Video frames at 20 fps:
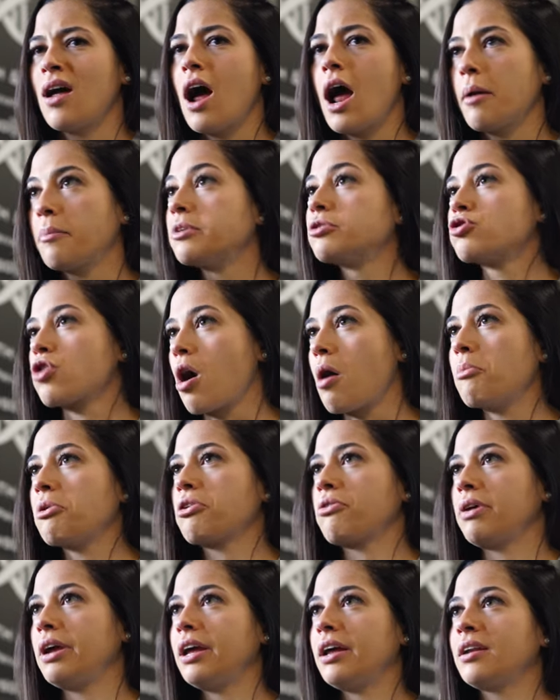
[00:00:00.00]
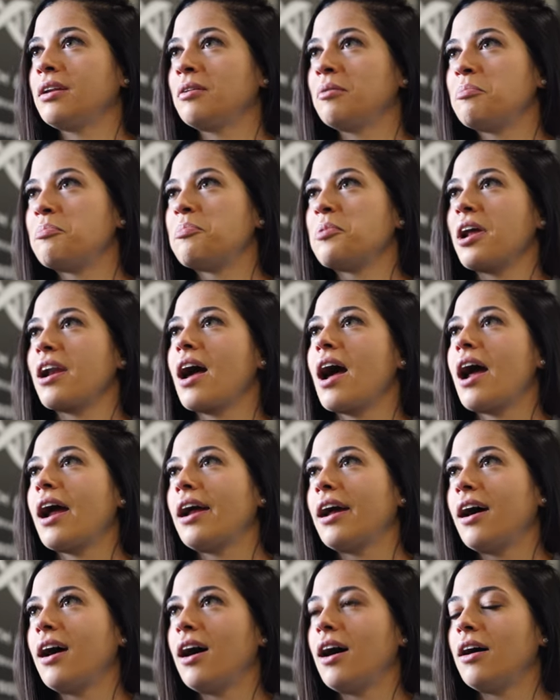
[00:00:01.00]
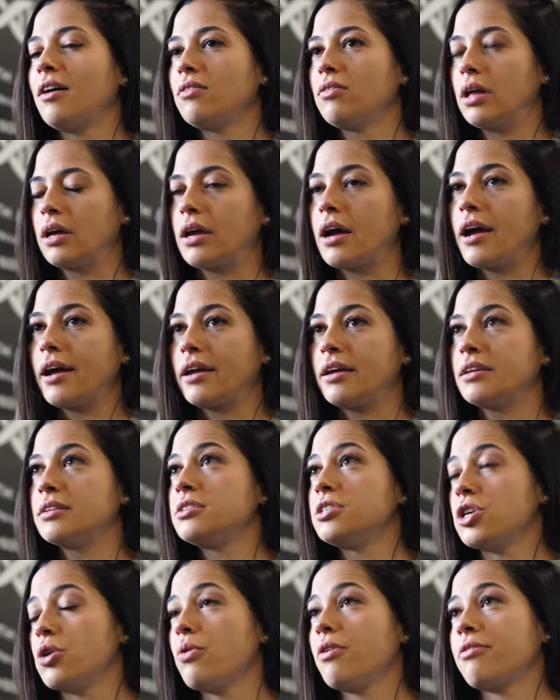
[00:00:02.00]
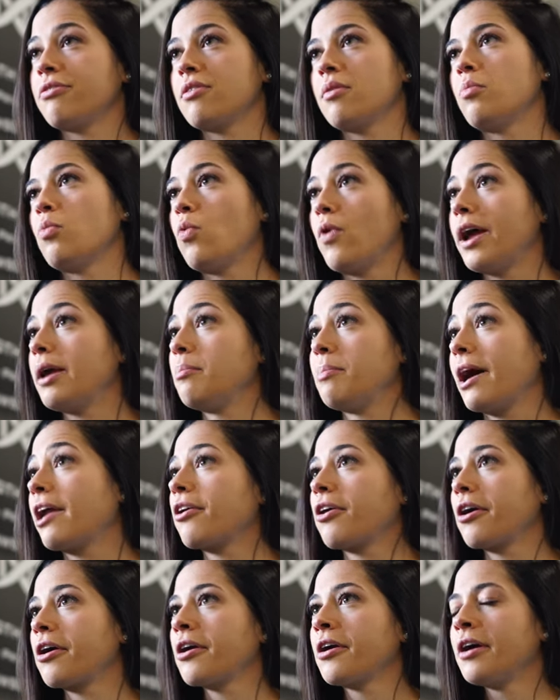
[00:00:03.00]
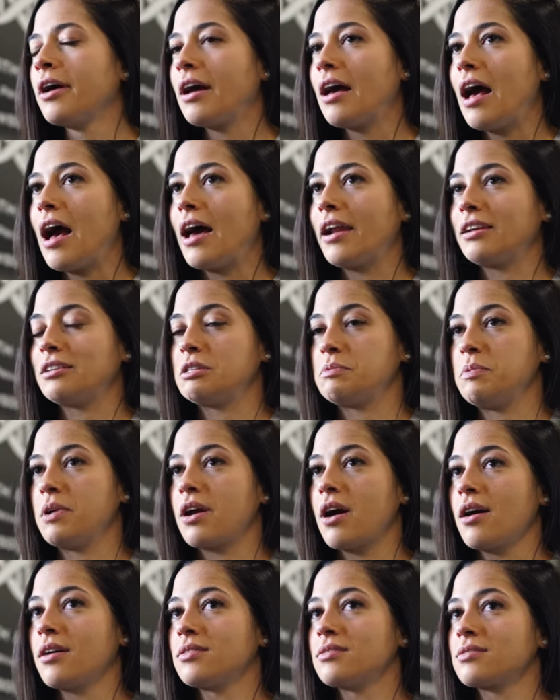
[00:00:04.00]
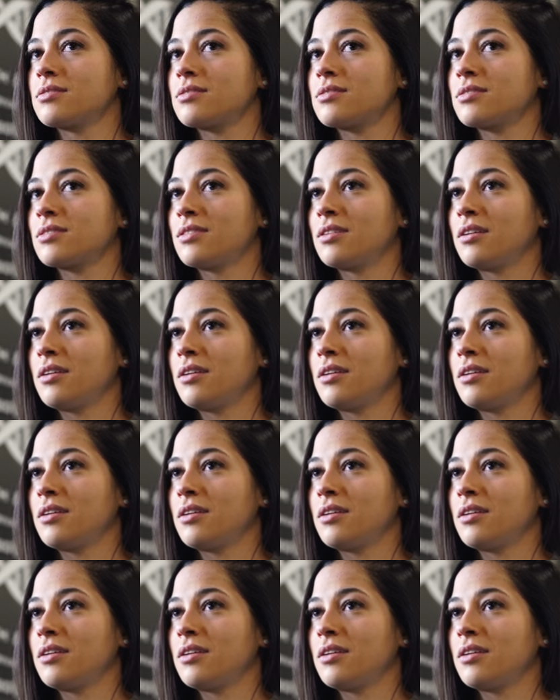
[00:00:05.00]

I'm a drama queen, but I uh, like I can deal with them way better, and it's because